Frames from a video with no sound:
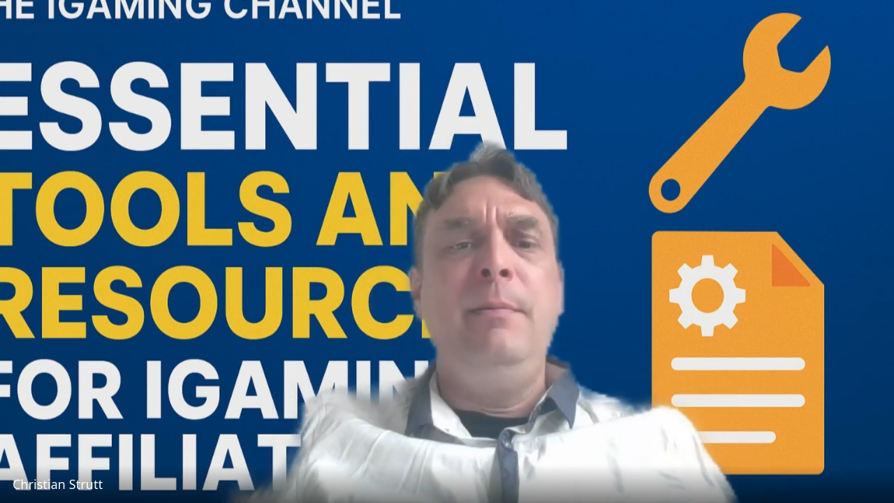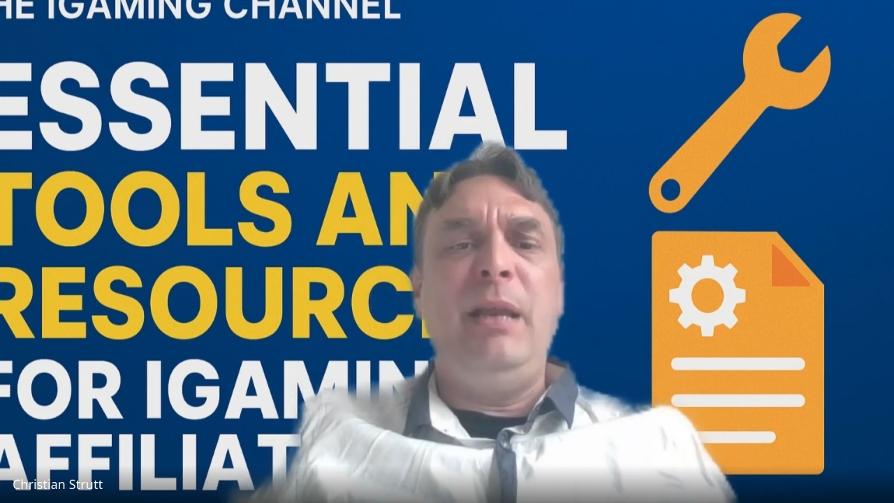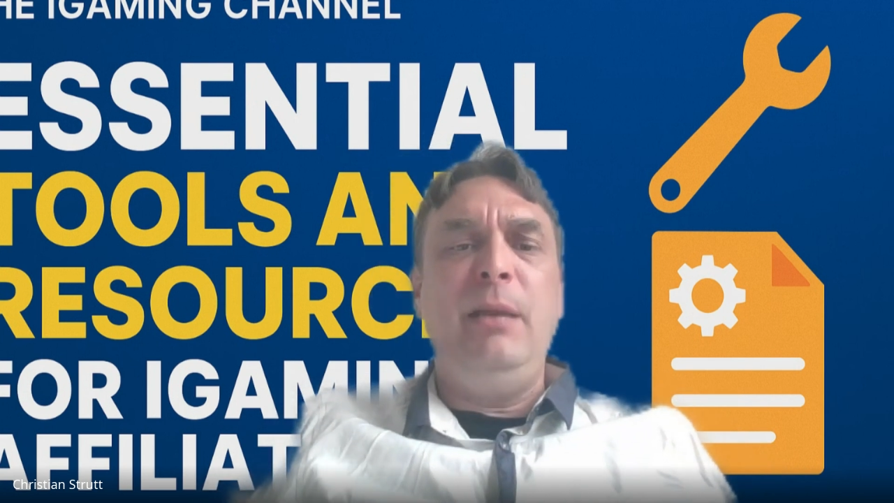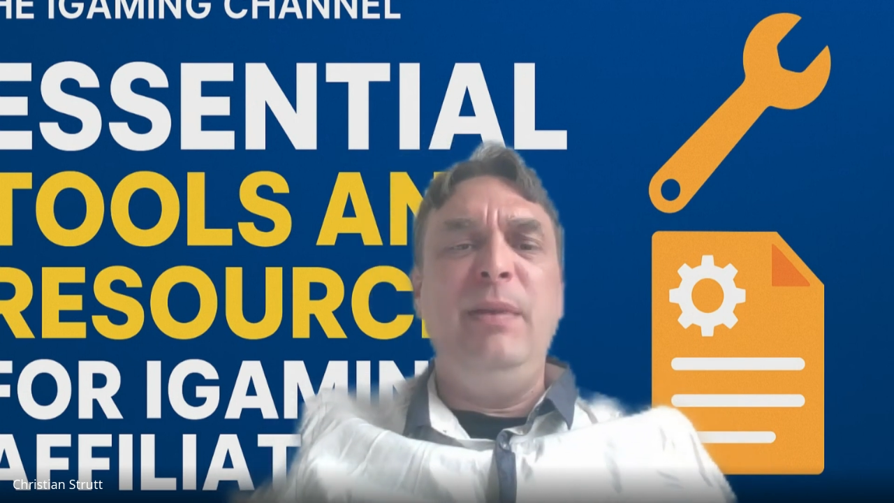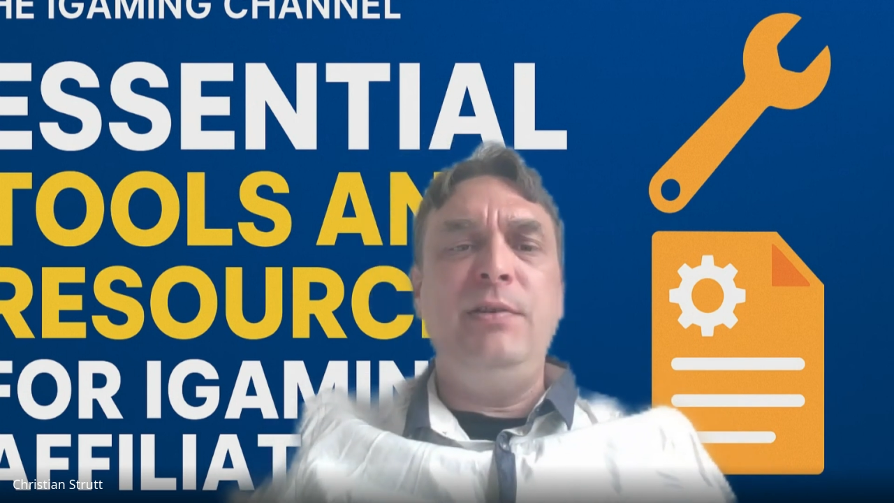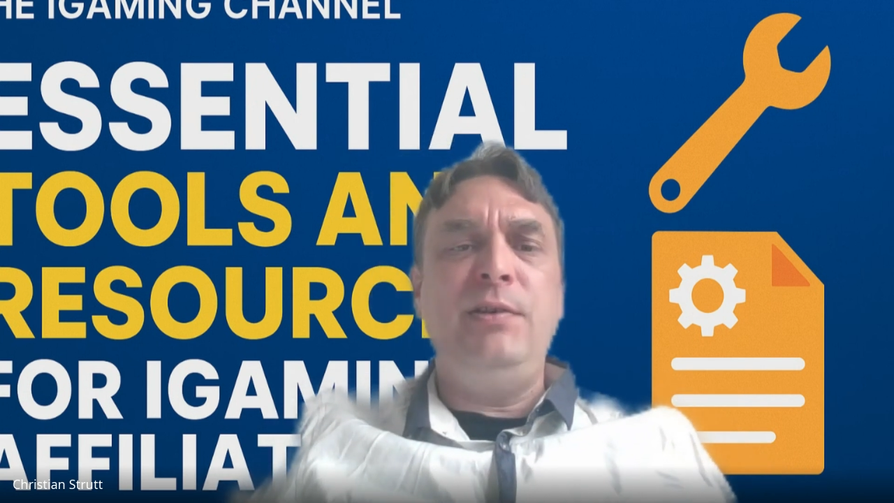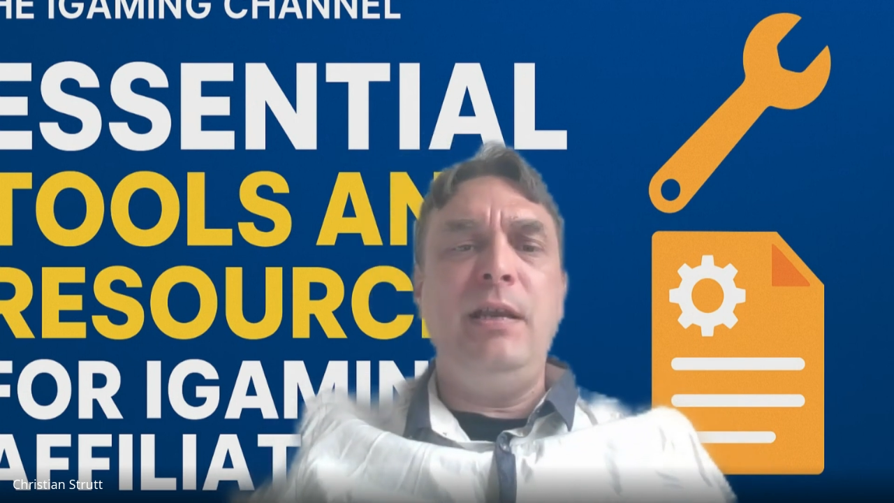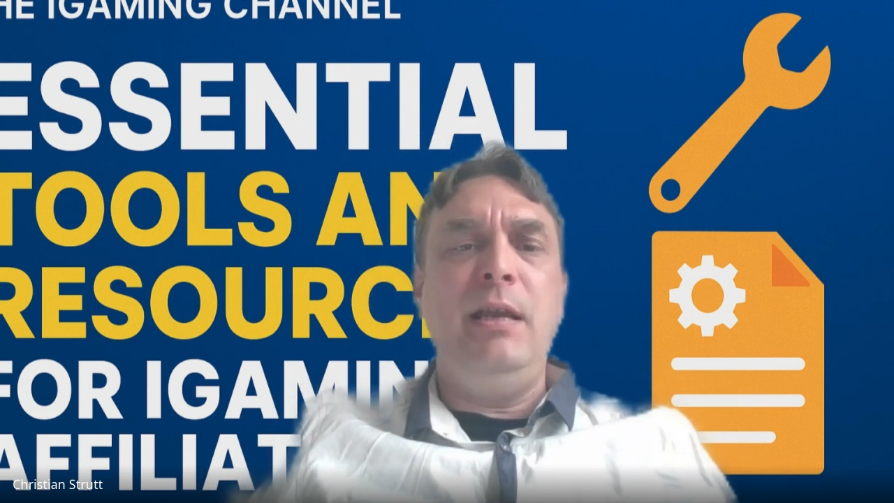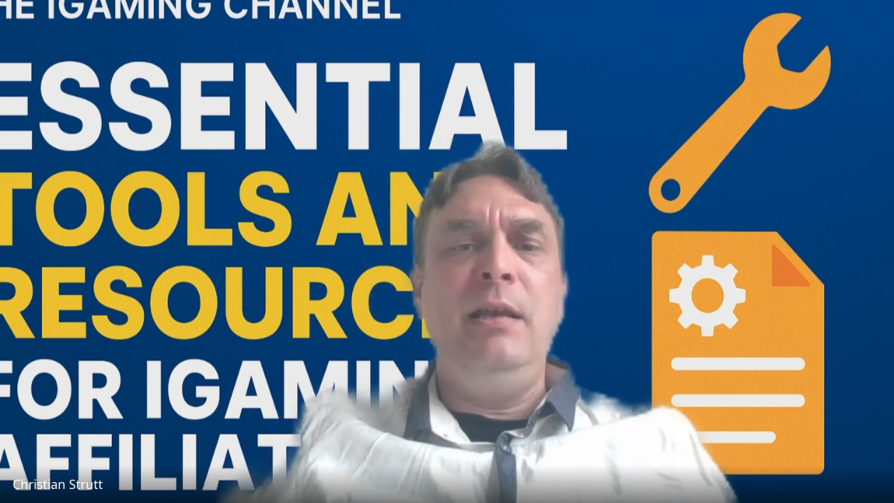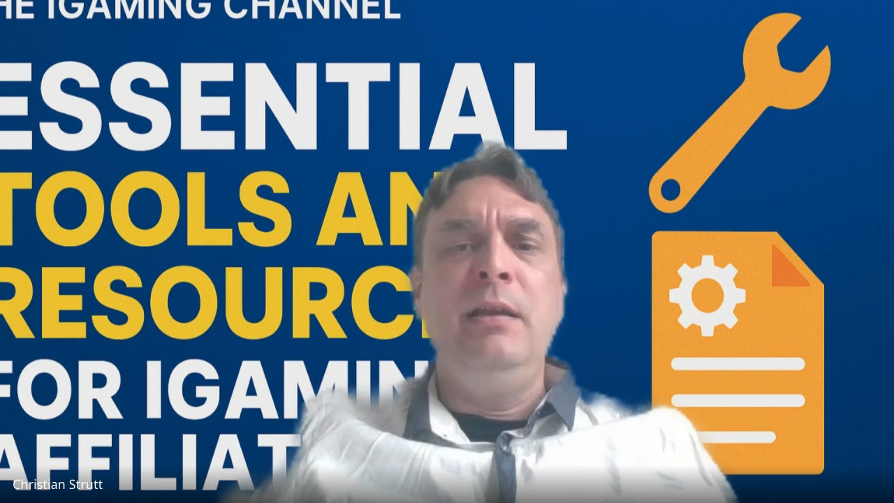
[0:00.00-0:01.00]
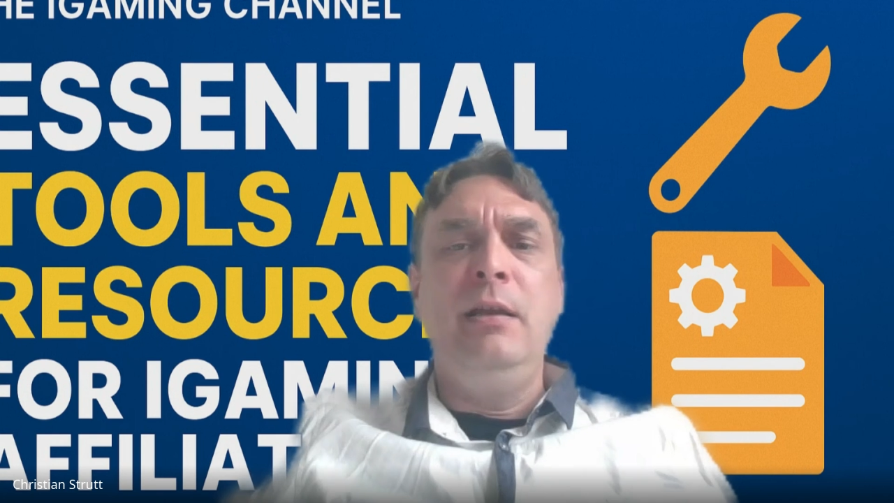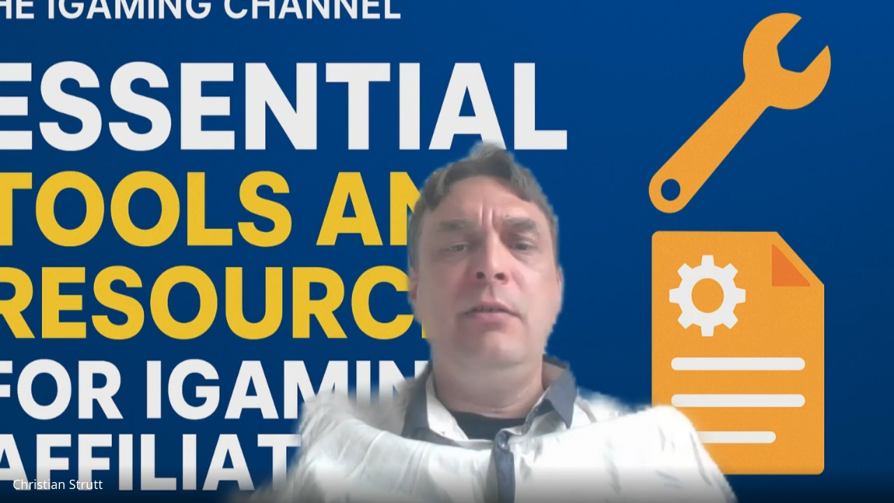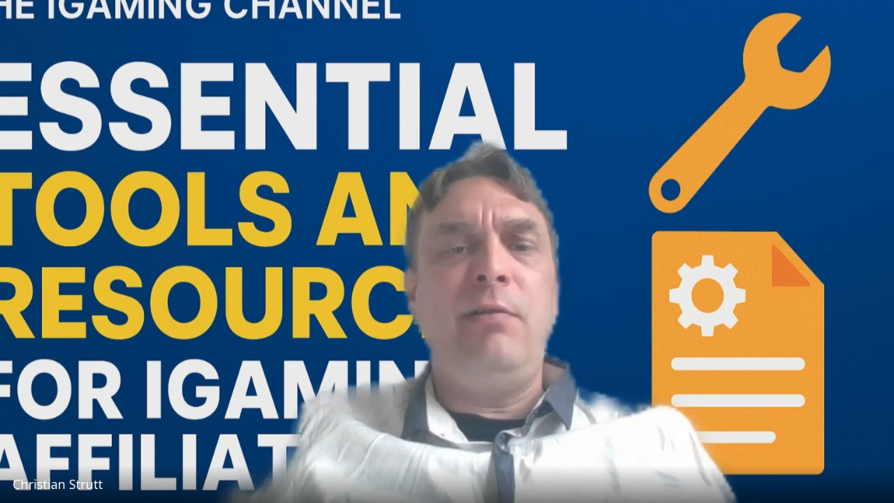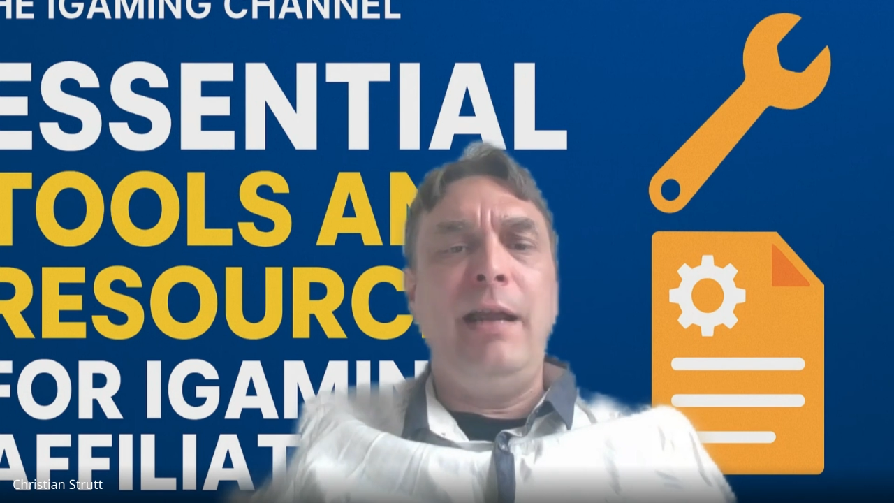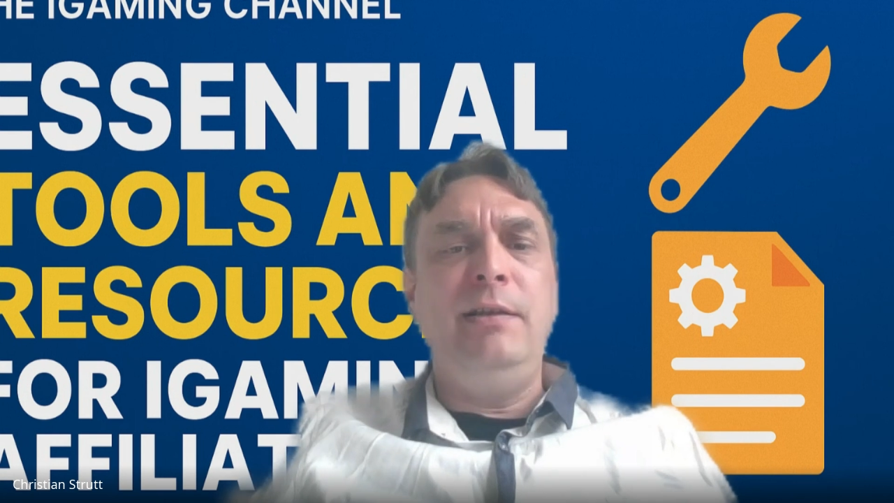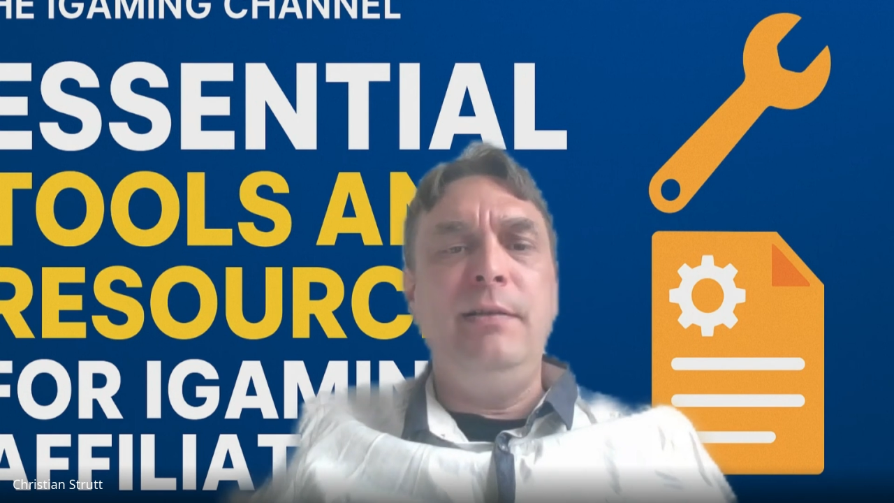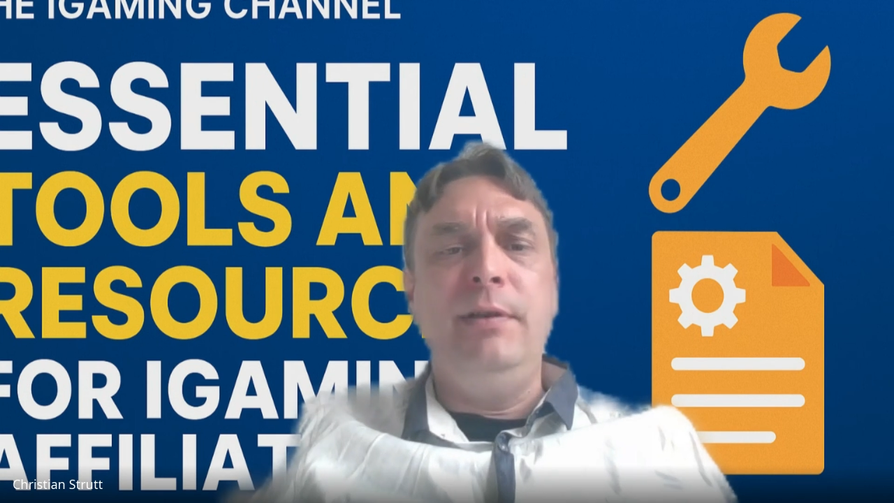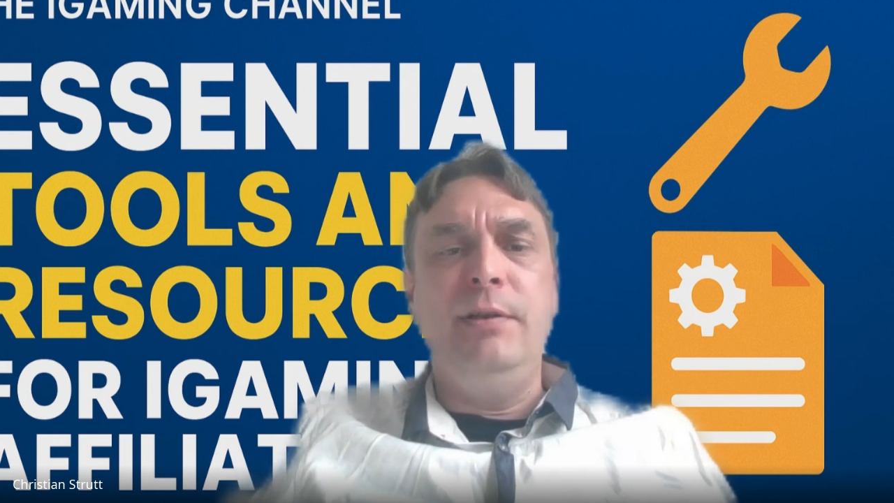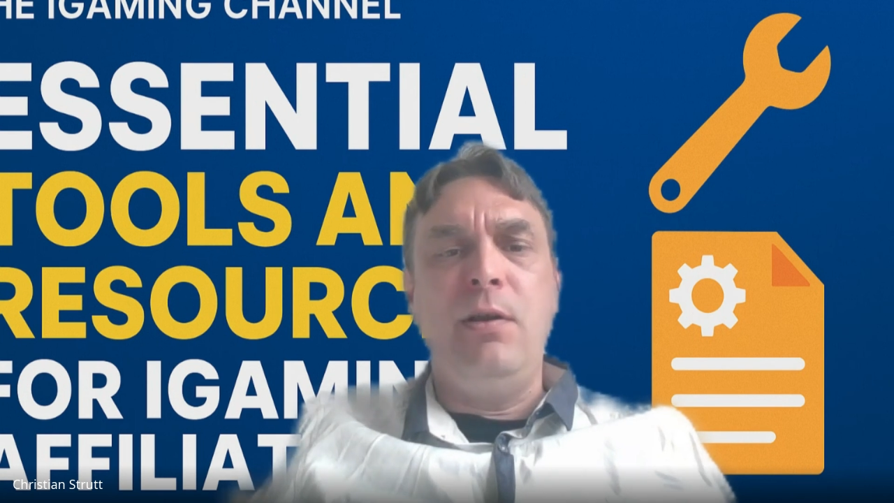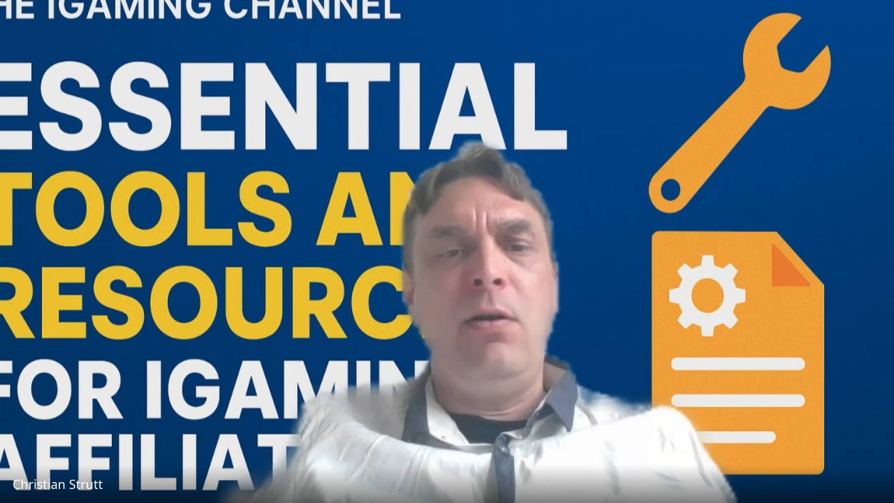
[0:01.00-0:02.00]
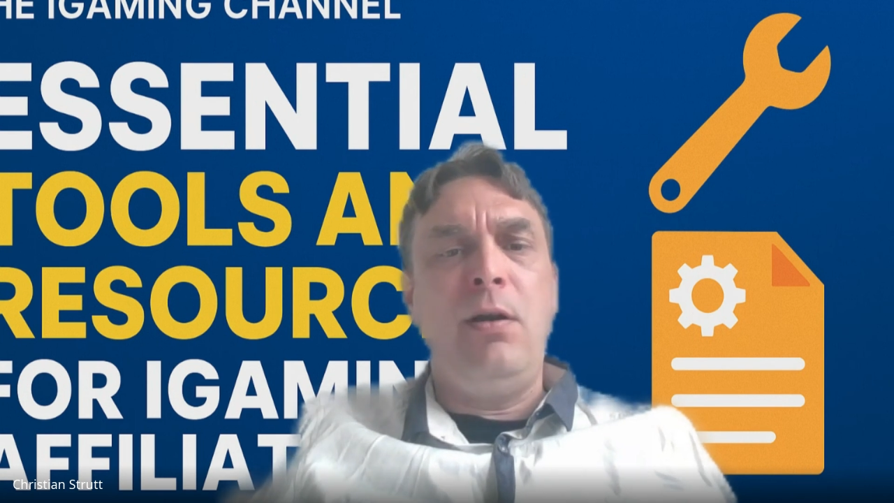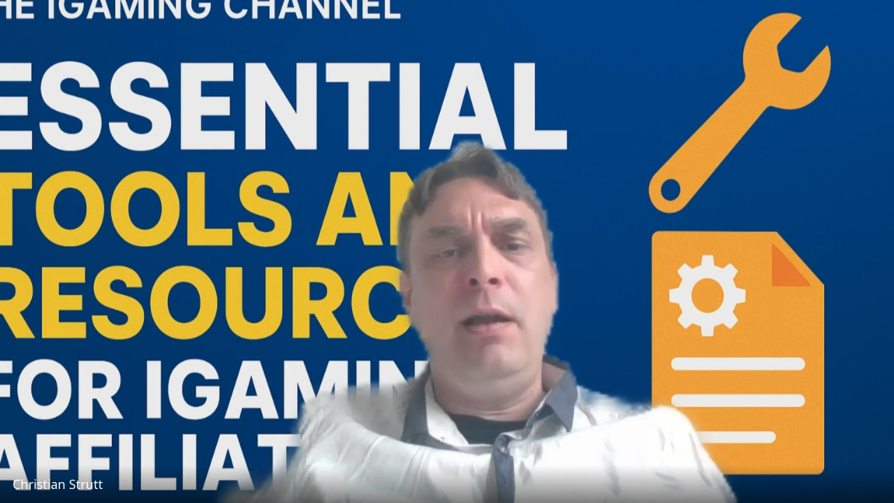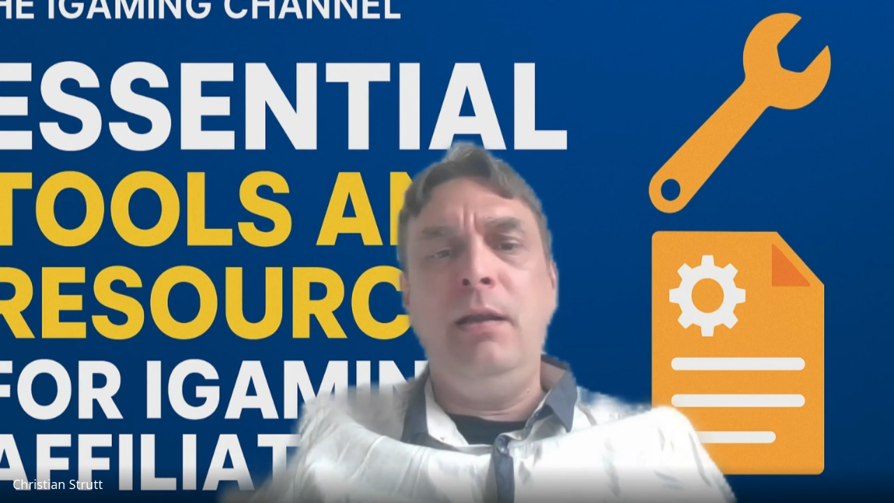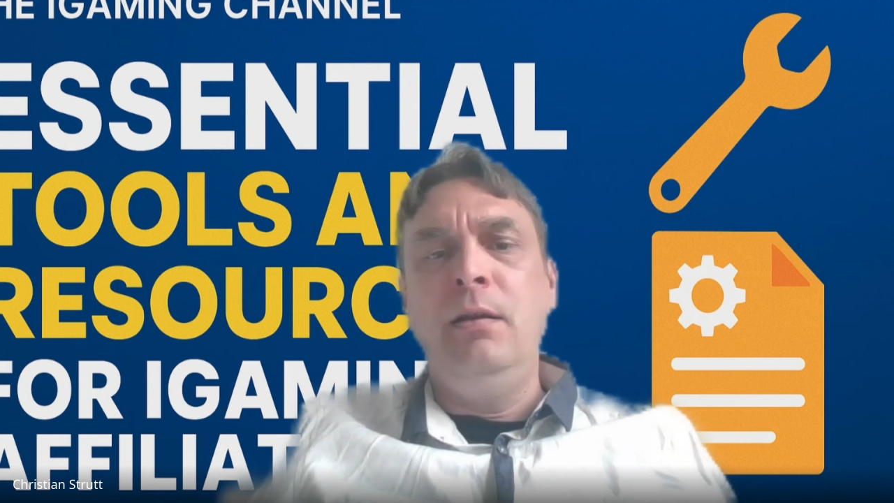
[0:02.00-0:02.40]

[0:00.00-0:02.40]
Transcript: PPC, creative design,